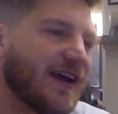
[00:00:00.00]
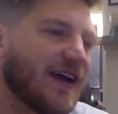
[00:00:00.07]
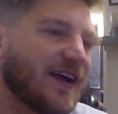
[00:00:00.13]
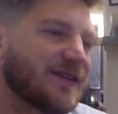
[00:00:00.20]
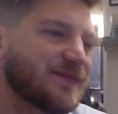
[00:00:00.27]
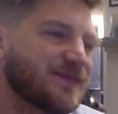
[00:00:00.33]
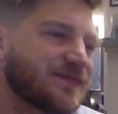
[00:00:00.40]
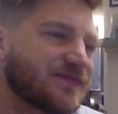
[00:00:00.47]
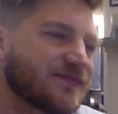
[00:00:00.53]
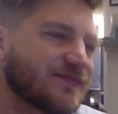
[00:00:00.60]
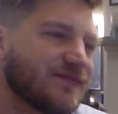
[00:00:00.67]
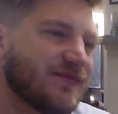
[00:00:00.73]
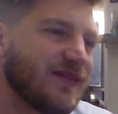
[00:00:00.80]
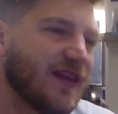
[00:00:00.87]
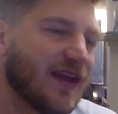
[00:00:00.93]
Um,
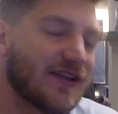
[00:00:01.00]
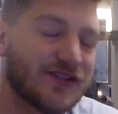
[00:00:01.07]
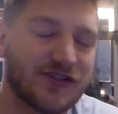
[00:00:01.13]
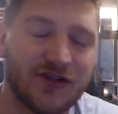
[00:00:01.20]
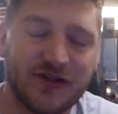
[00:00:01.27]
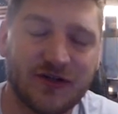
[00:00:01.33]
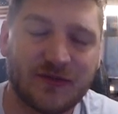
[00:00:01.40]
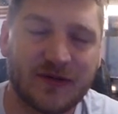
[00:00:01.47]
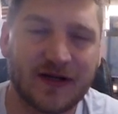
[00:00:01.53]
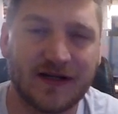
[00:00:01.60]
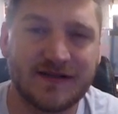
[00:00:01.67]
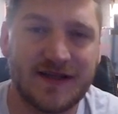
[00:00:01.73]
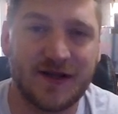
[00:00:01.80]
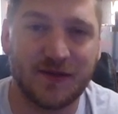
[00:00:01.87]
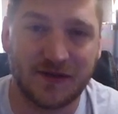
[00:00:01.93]
I started to work
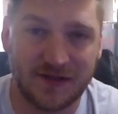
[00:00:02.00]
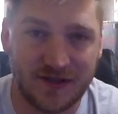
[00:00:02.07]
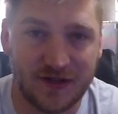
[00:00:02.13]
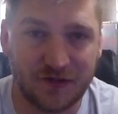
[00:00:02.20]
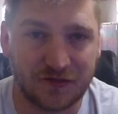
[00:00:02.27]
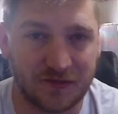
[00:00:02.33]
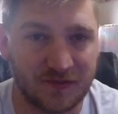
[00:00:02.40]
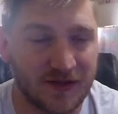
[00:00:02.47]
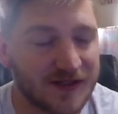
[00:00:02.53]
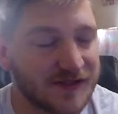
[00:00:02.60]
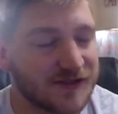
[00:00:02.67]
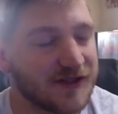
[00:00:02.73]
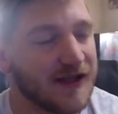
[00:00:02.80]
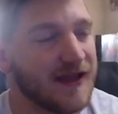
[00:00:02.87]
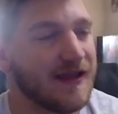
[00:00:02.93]
on Day with DeeO from
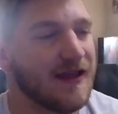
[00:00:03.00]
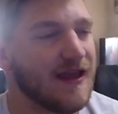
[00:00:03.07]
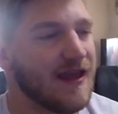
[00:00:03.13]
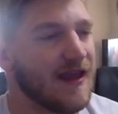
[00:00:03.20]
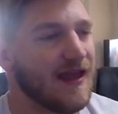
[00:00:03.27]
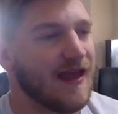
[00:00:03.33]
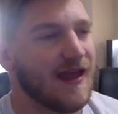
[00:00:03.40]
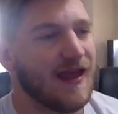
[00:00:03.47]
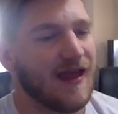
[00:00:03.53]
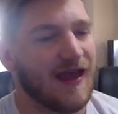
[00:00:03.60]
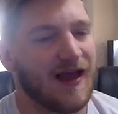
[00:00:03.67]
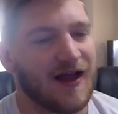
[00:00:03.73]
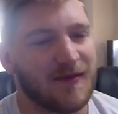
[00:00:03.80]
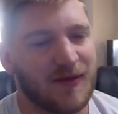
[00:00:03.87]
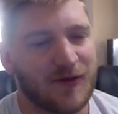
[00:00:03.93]
yesterday.
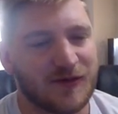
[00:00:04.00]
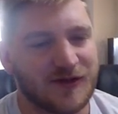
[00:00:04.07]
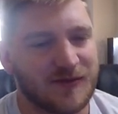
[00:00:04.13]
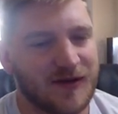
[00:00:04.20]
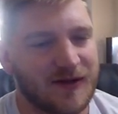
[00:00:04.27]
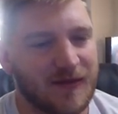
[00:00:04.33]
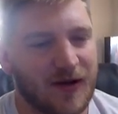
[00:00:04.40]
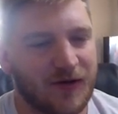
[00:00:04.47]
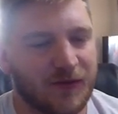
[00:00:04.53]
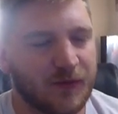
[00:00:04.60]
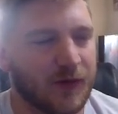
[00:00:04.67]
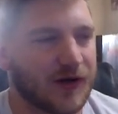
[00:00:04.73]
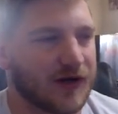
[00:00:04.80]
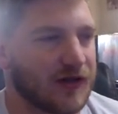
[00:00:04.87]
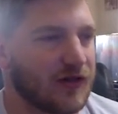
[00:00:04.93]
Um, I went to bed about
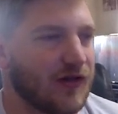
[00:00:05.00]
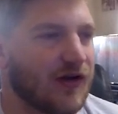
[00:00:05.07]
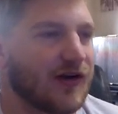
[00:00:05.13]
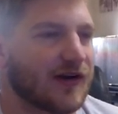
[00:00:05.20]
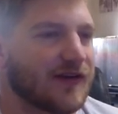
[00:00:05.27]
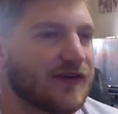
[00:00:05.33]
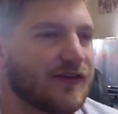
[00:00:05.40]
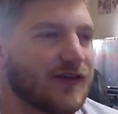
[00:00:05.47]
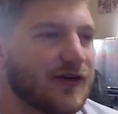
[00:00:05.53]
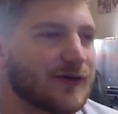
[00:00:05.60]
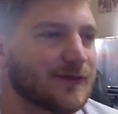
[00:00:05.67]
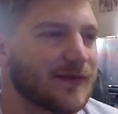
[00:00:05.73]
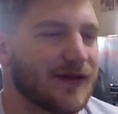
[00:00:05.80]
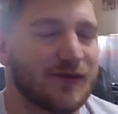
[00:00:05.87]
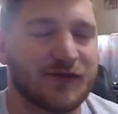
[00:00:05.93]
1 o'clock,
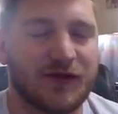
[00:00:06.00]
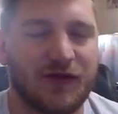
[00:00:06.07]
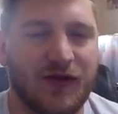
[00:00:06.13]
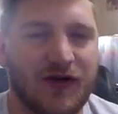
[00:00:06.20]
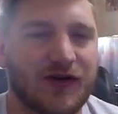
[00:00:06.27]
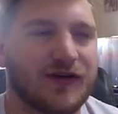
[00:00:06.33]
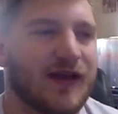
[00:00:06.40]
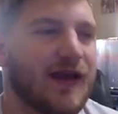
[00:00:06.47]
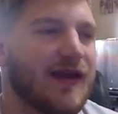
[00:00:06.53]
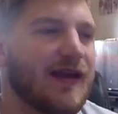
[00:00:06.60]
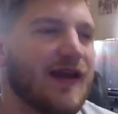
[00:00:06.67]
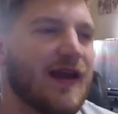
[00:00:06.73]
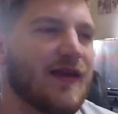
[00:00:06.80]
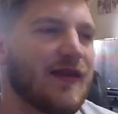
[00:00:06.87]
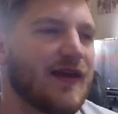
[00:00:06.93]
so it was a long
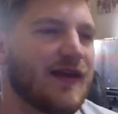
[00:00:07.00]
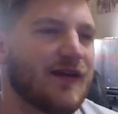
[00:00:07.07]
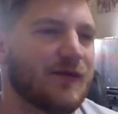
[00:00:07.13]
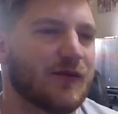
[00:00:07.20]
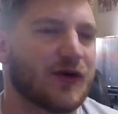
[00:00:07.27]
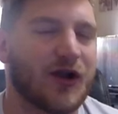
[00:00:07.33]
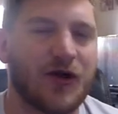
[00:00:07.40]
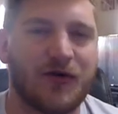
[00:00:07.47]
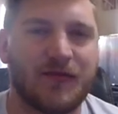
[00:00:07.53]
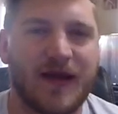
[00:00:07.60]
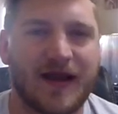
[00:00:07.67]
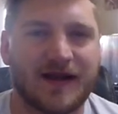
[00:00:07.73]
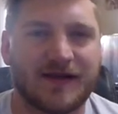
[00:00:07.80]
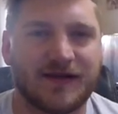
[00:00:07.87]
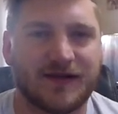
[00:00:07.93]
day, and then we're going
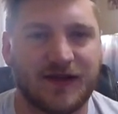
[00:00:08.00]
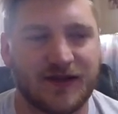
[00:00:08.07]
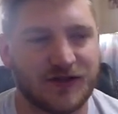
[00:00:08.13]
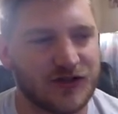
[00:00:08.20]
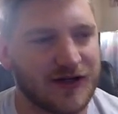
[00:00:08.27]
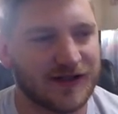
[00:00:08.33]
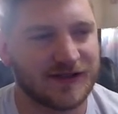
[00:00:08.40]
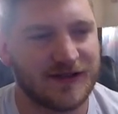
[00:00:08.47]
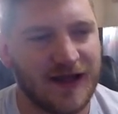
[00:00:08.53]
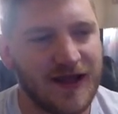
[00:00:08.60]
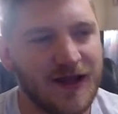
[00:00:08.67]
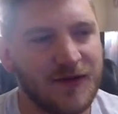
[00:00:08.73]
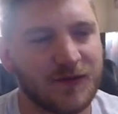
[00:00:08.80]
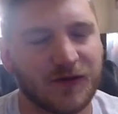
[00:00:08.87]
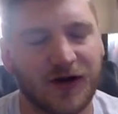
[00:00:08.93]
back to the track
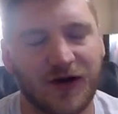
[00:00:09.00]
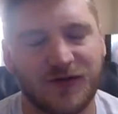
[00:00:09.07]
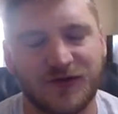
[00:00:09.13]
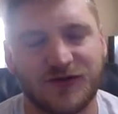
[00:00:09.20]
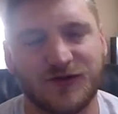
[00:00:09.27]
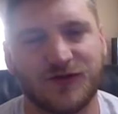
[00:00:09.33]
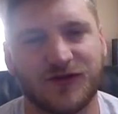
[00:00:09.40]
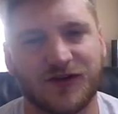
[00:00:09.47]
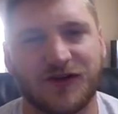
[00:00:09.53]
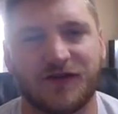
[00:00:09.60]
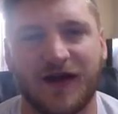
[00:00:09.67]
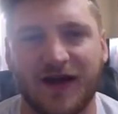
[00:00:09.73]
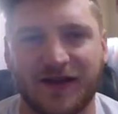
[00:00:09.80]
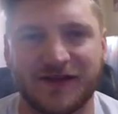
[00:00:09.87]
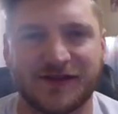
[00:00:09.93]
today. We're going to Thunder
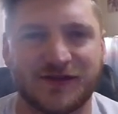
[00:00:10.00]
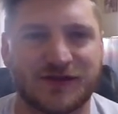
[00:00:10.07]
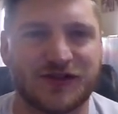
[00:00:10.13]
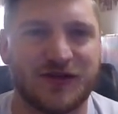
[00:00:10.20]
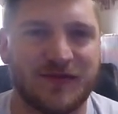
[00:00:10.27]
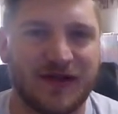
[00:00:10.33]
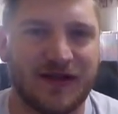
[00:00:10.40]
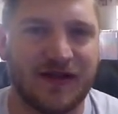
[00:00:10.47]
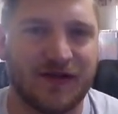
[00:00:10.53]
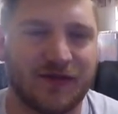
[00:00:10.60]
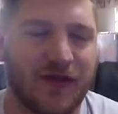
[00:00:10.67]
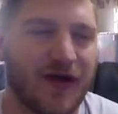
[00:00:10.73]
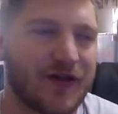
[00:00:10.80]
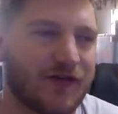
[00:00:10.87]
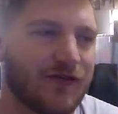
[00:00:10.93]
Valley, so it's going to be a
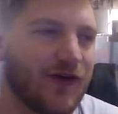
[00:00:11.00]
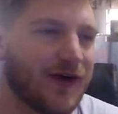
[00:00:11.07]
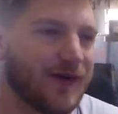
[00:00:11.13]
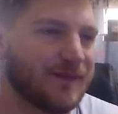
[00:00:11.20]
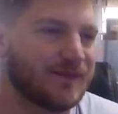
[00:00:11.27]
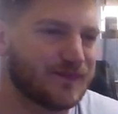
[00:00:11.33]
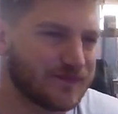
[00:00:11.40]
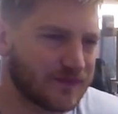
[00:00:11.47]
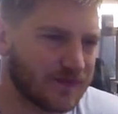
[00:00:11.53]
lot of fun